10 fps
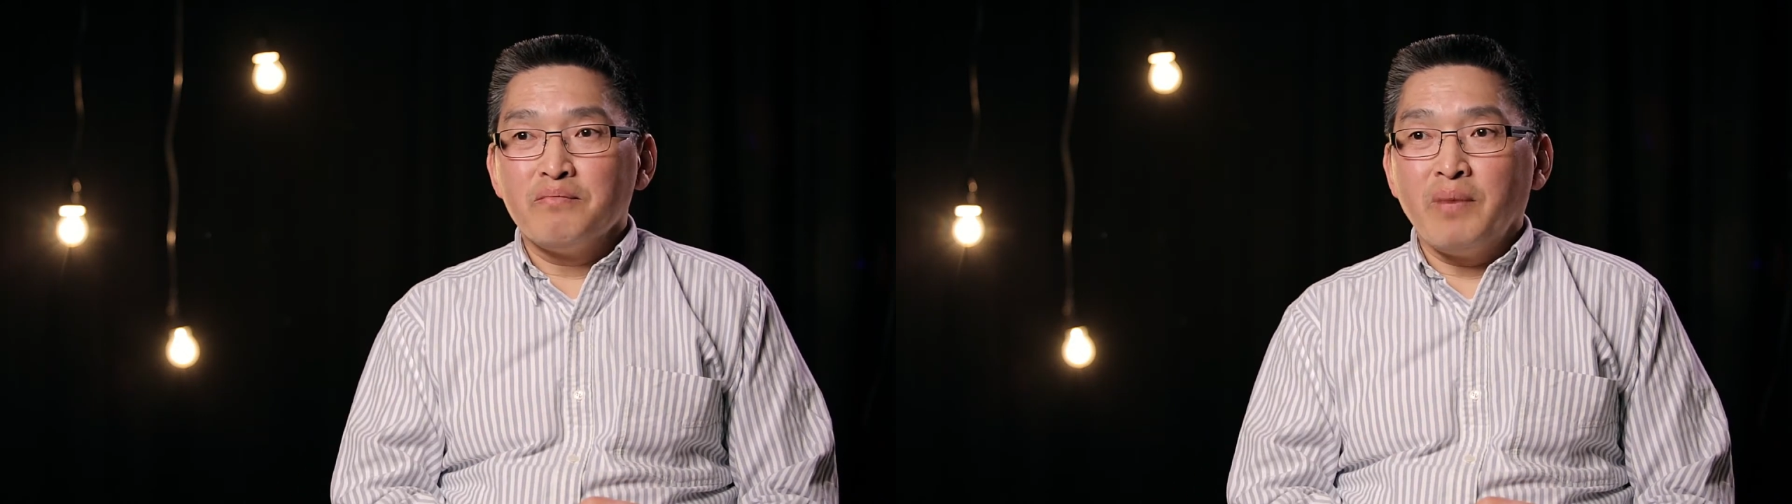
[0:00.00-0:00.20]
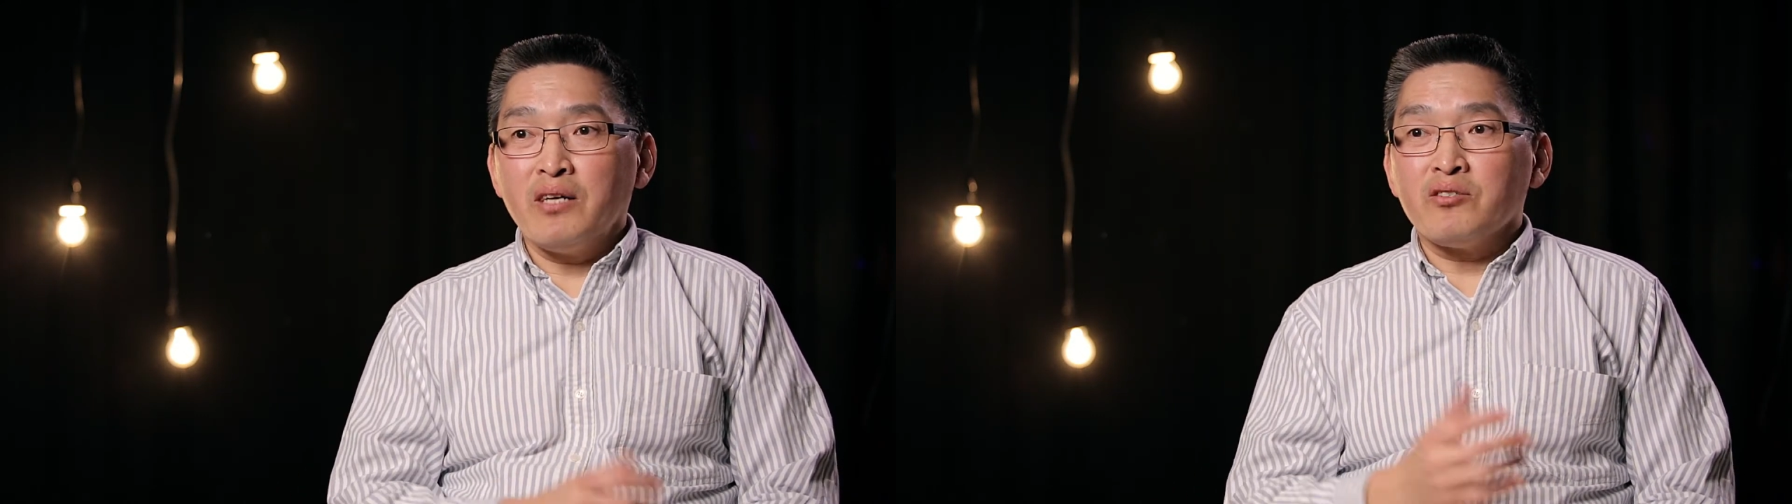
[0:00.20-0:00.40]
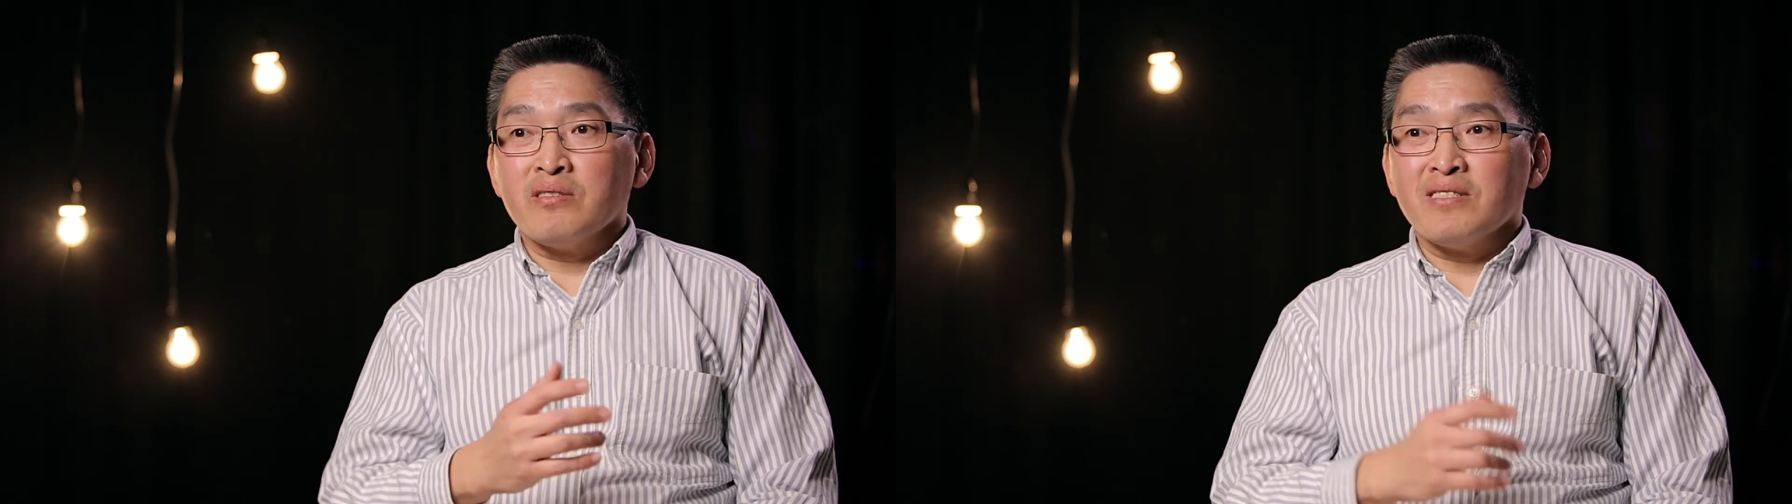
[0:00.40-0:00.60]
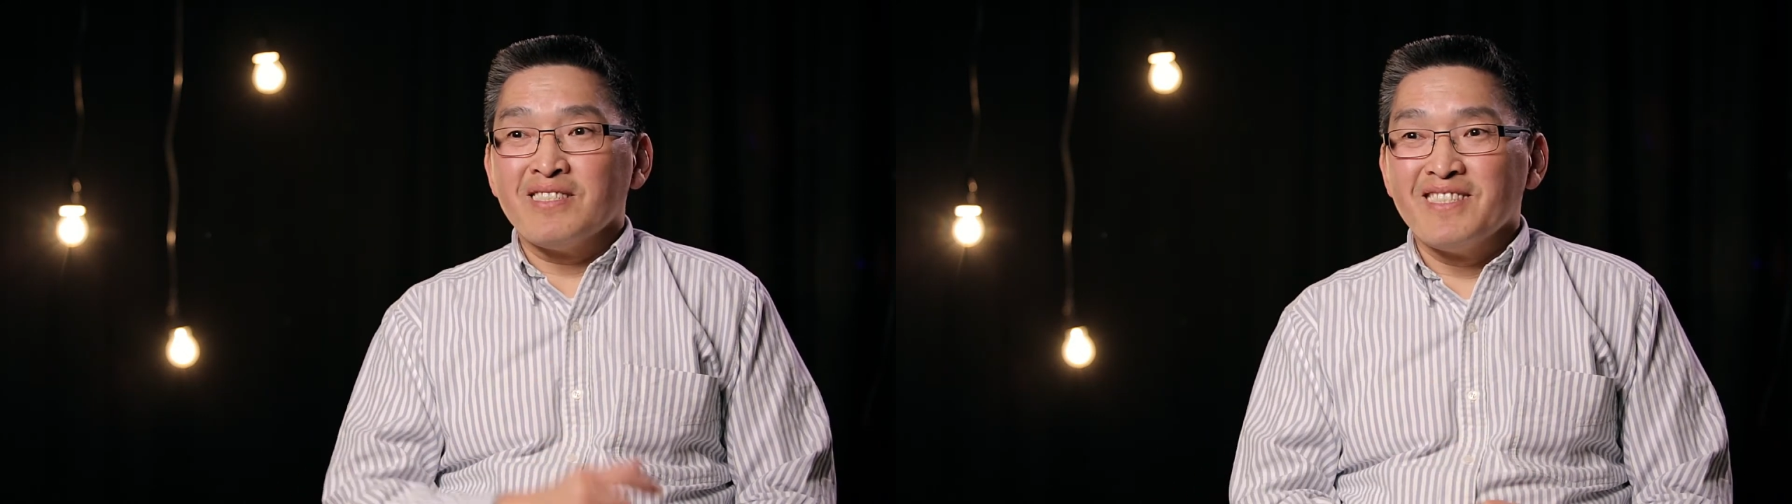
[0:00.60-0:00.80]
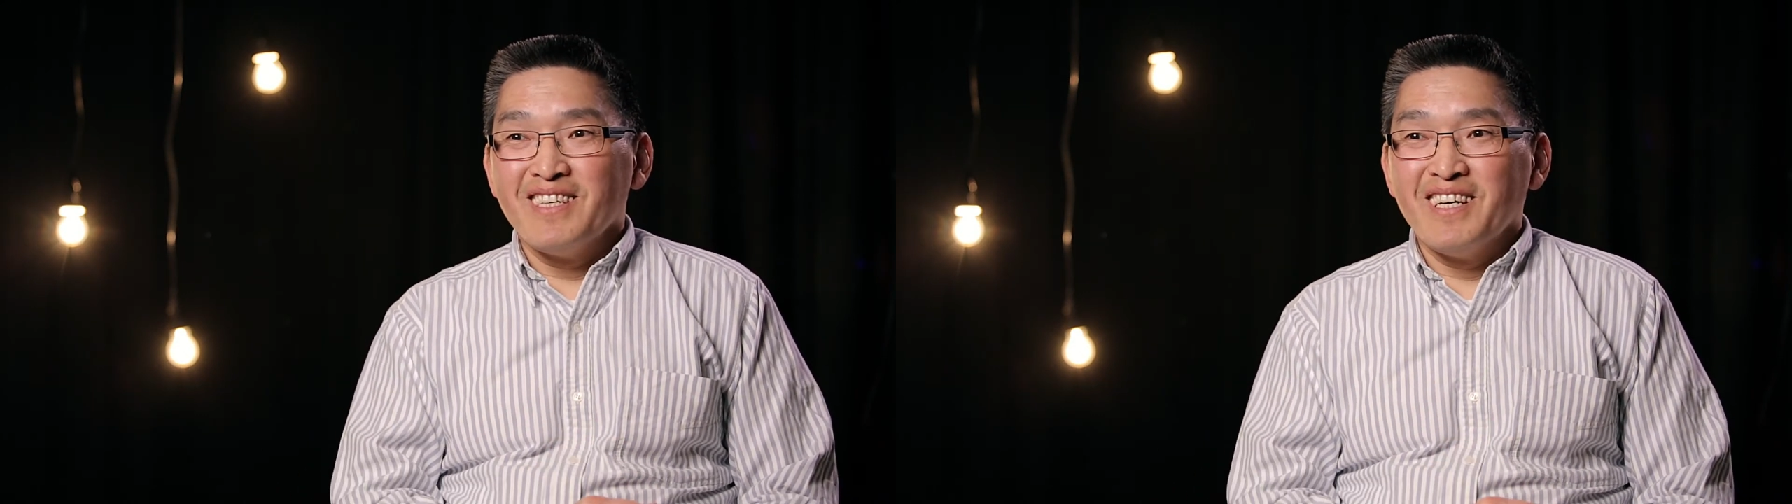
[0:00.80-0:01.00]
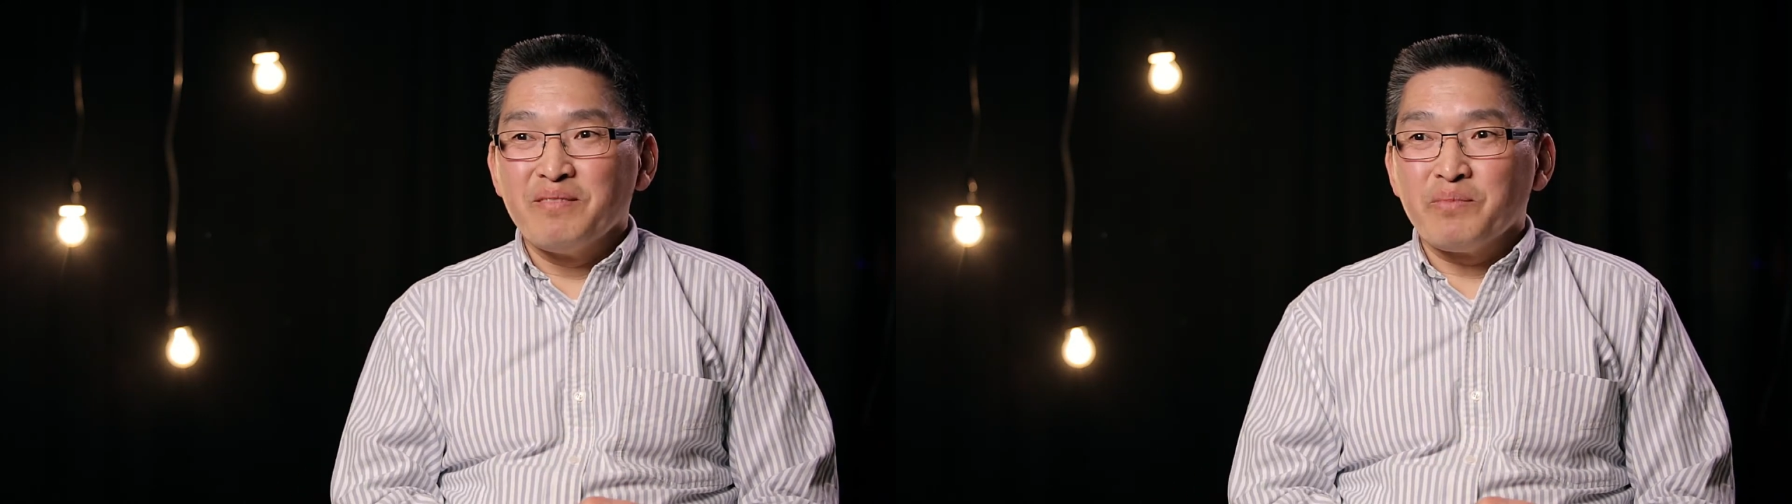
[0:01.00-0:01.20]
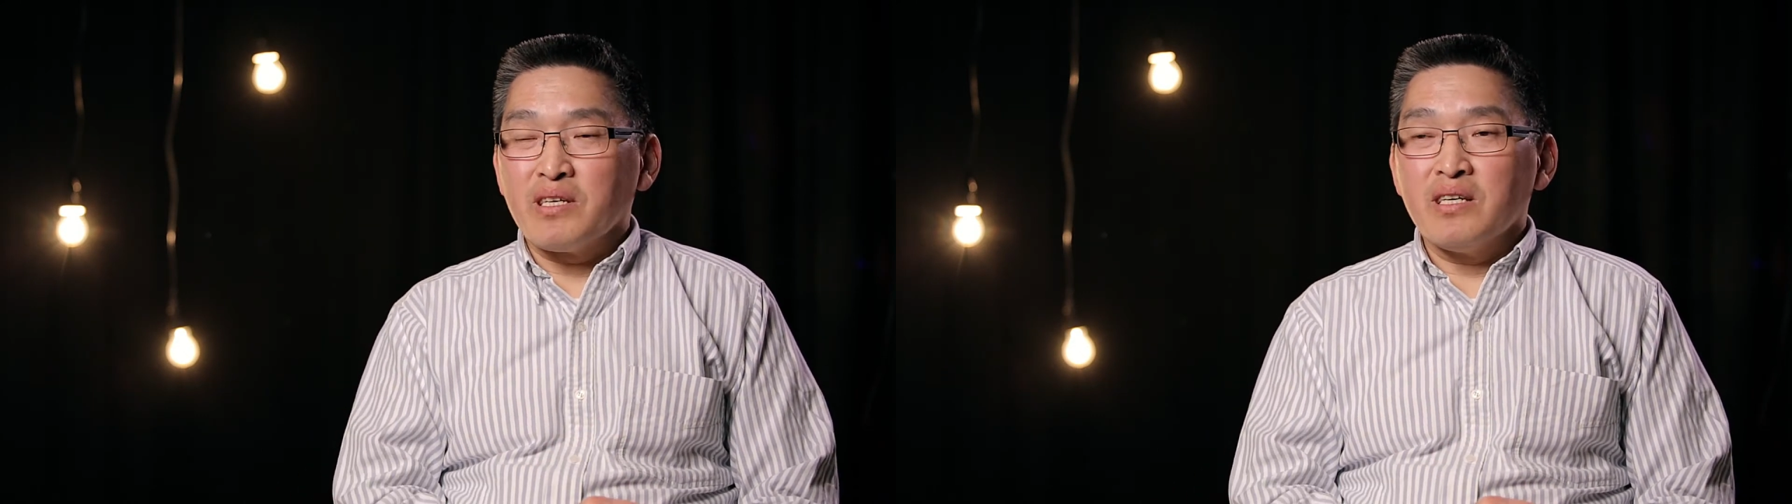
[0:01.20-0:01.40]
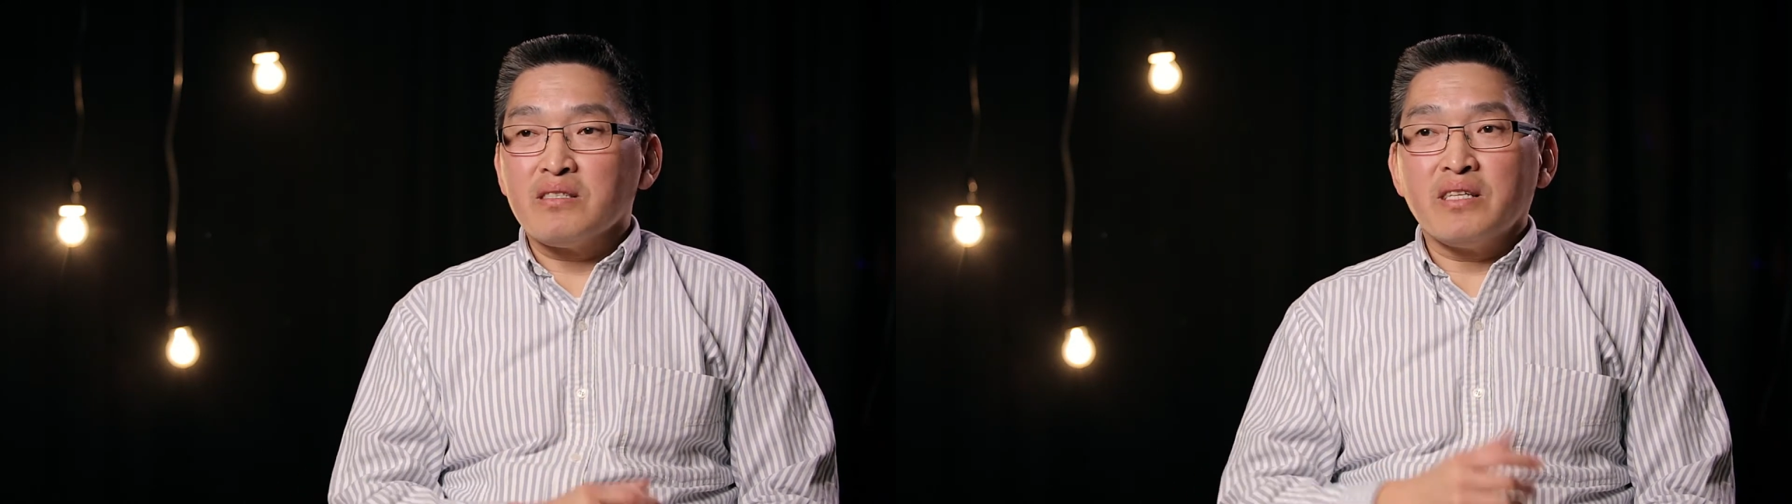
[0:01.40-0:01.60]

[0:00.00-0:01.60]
Martians because